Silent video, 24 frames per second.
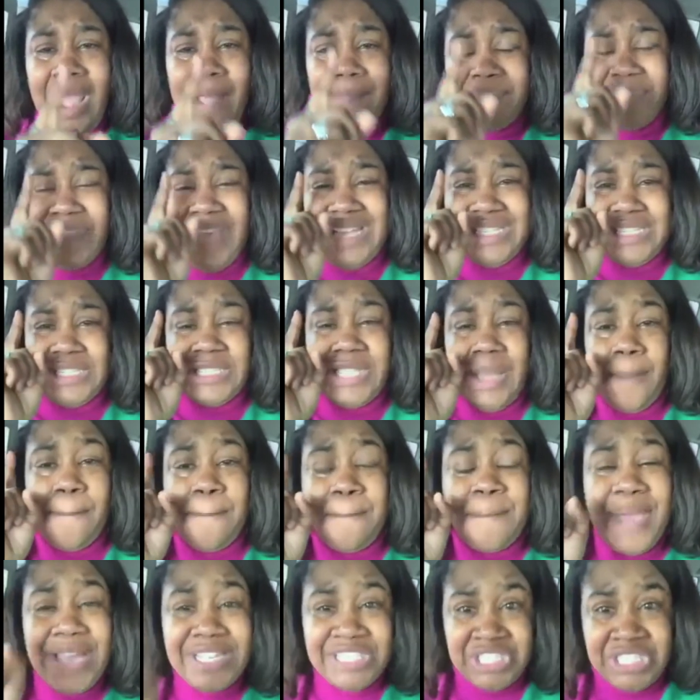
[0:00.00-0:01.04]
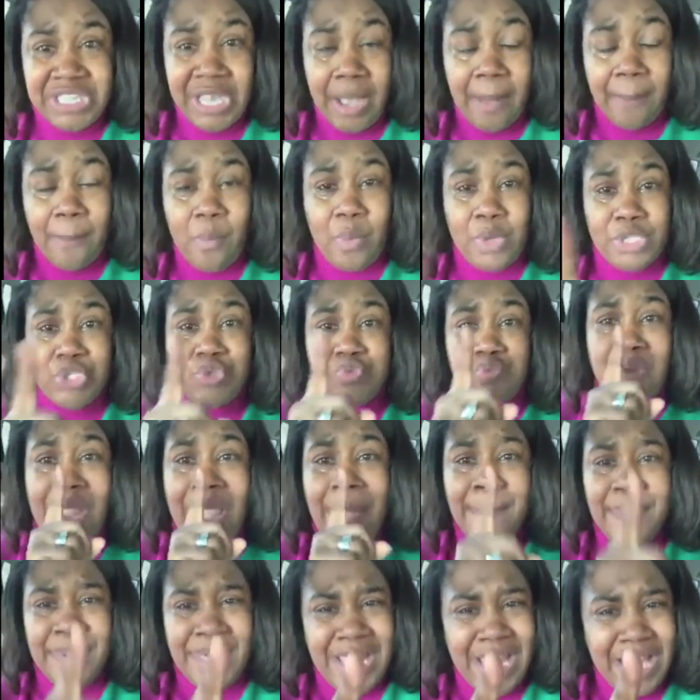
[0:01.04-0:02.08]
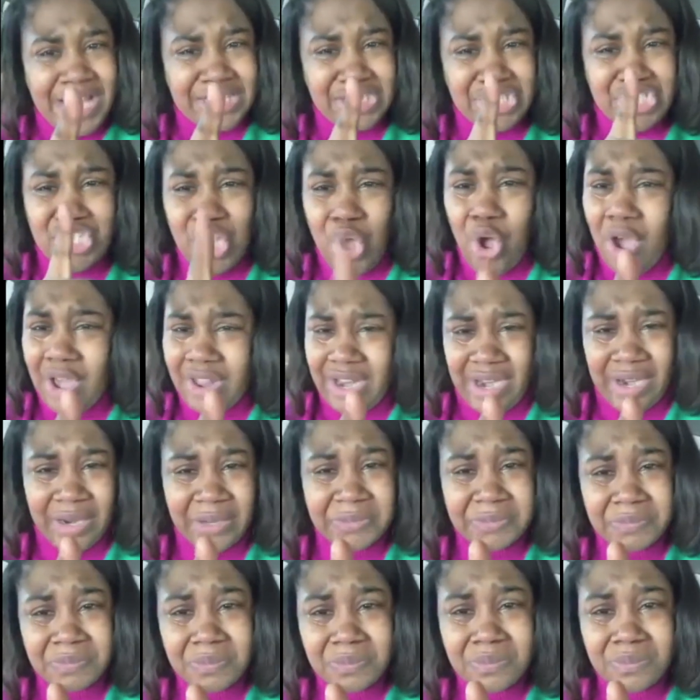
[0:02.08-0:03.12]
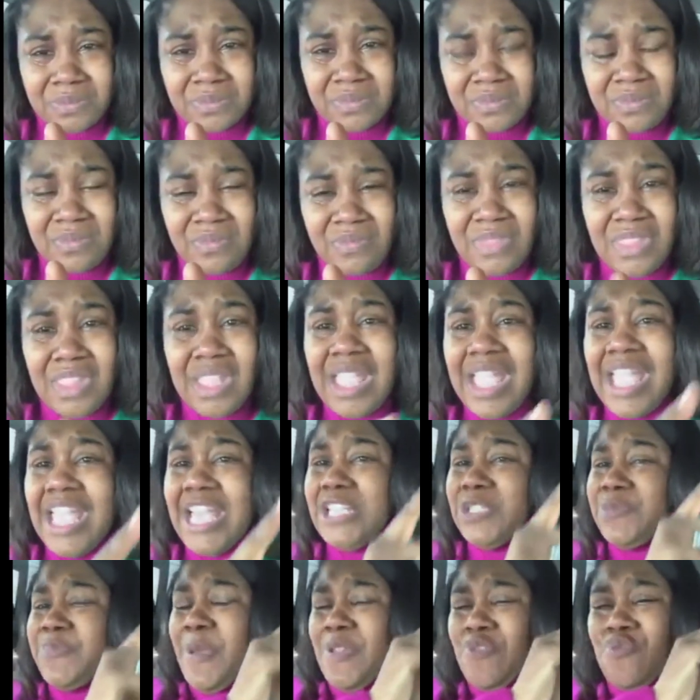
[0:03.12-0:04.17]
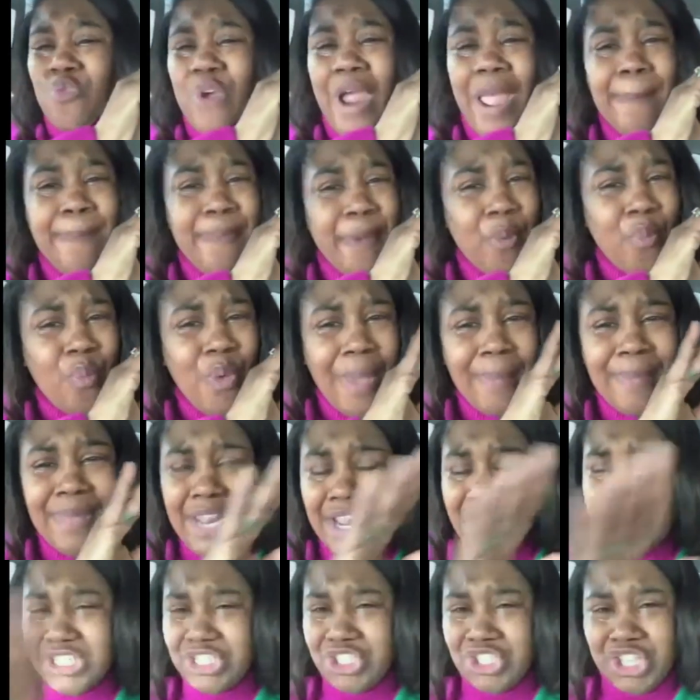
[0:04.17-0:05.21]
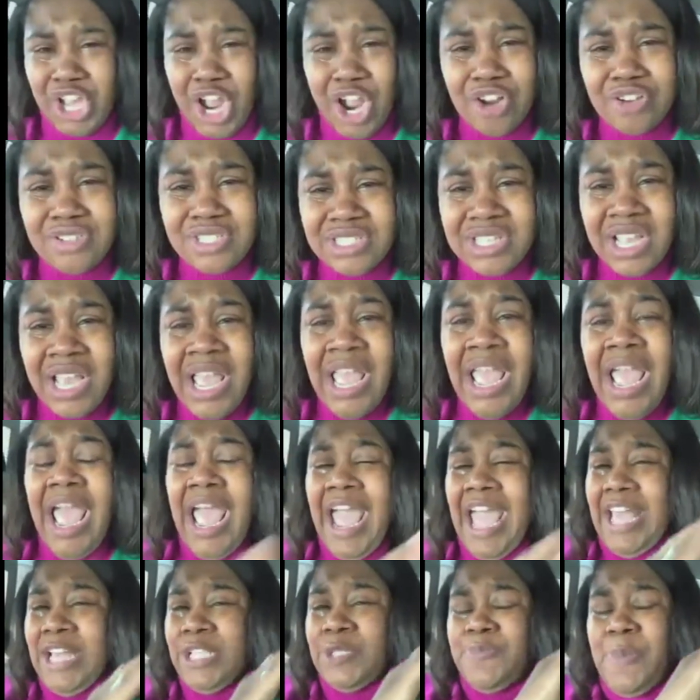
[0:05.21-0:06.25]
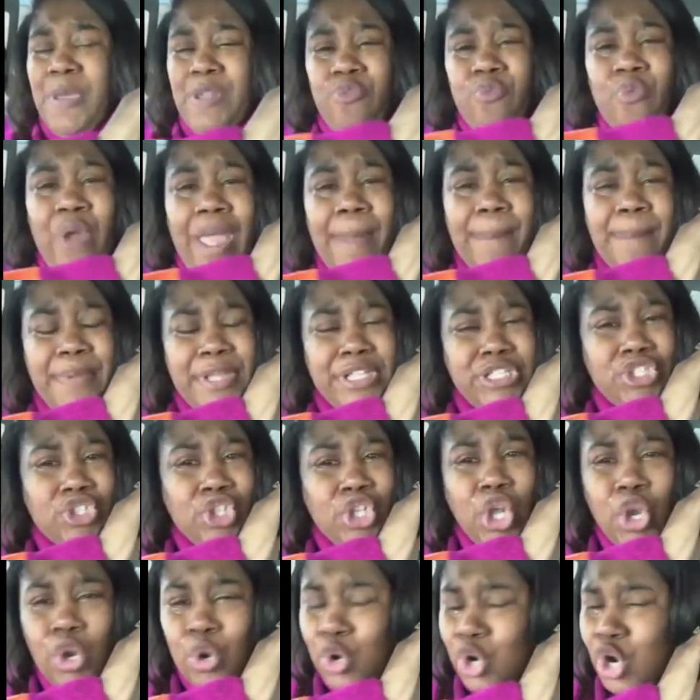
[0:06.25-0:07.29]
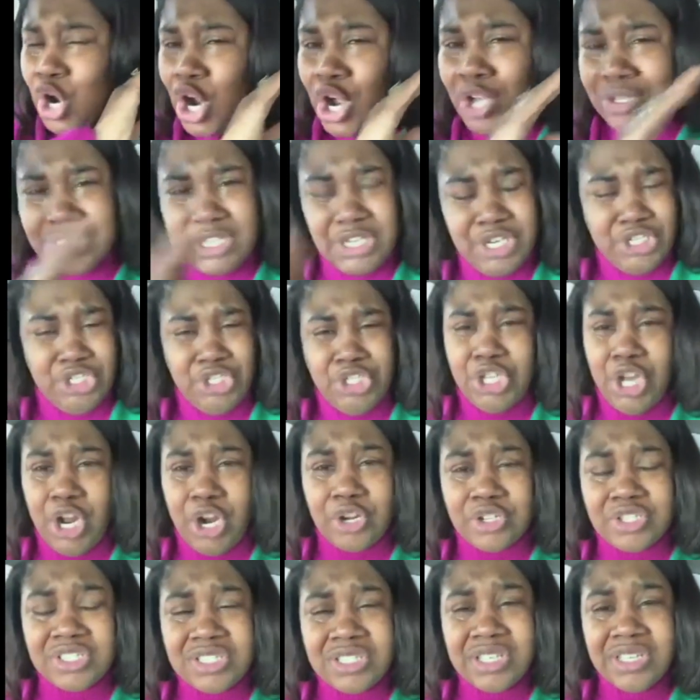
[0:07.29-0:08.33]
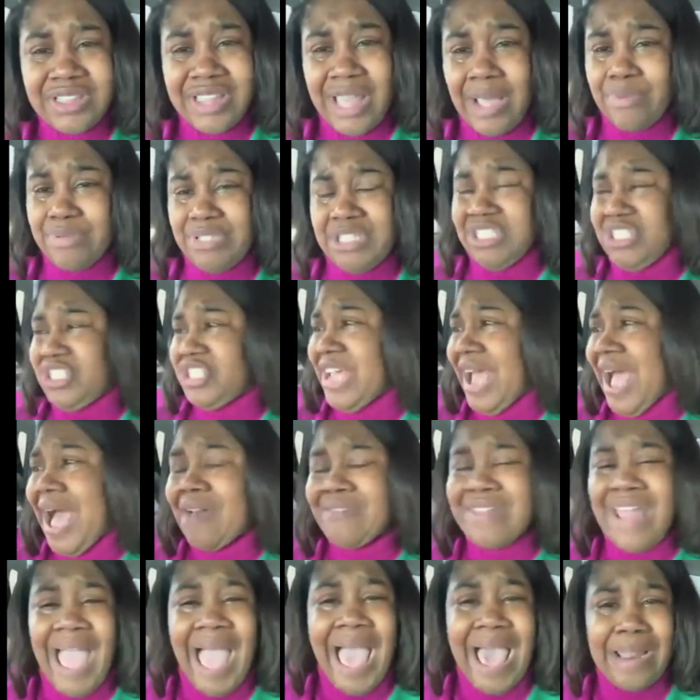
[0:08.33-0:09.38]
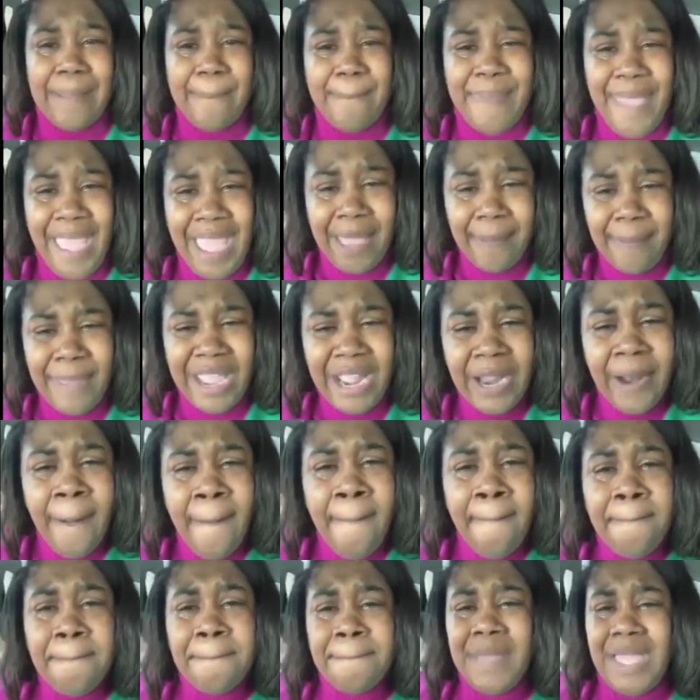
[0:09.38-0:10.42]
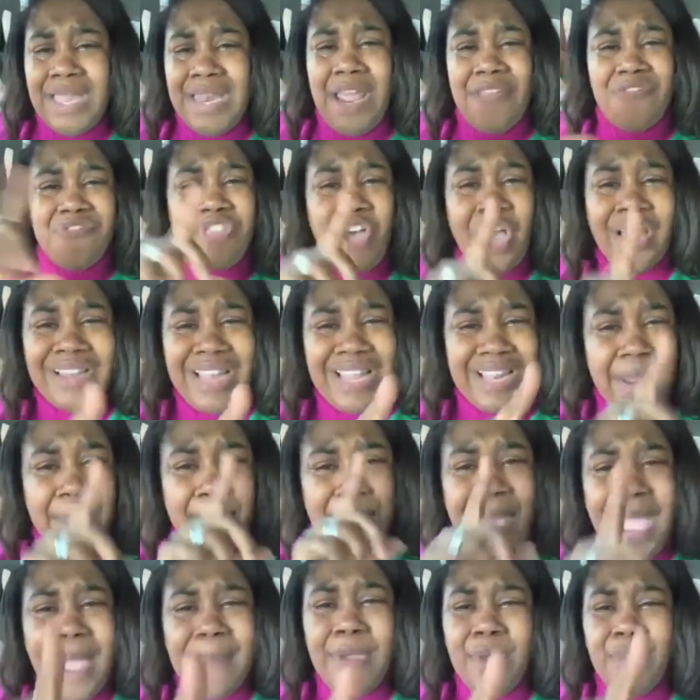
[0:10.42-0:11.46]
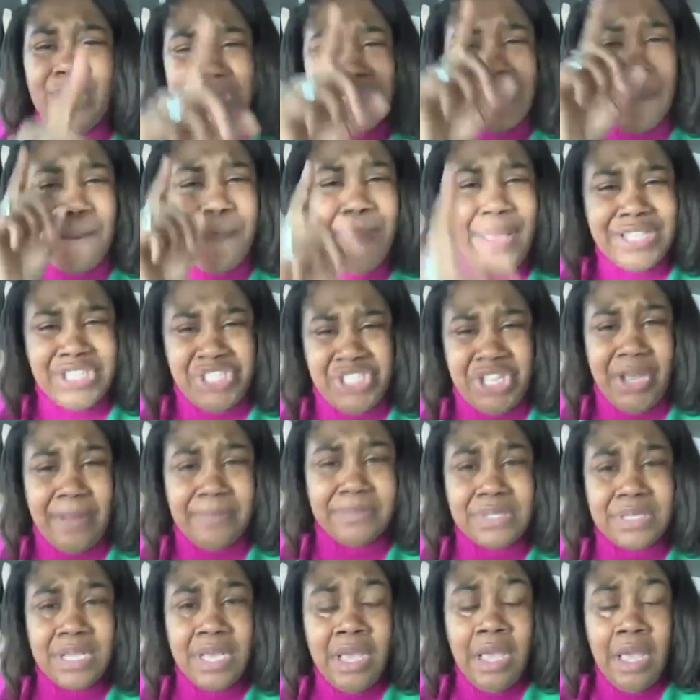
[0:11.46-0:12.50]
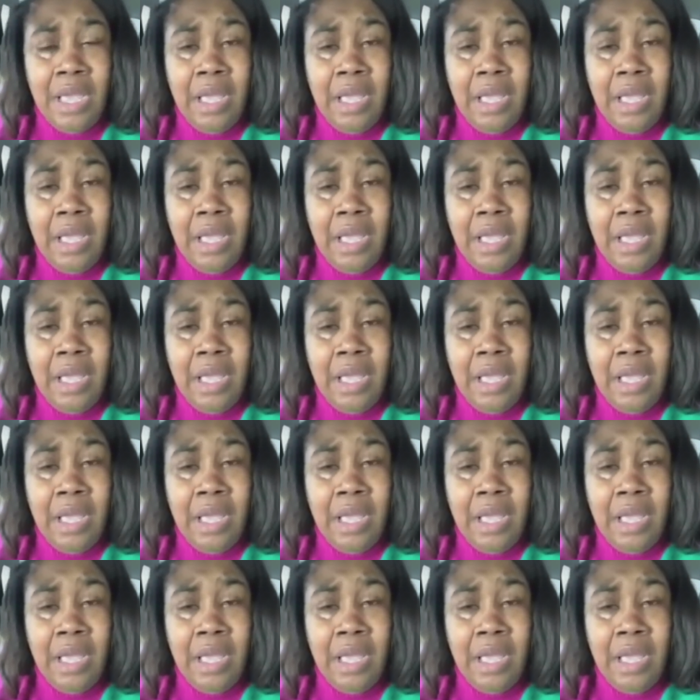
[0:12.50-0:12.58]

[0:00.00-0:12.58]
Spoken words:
The bishop was raping his daughter. He's been raping women in the church. He's been raping little girls in the church. There was a child that had a baby, and they thought that the baby was the bishop's,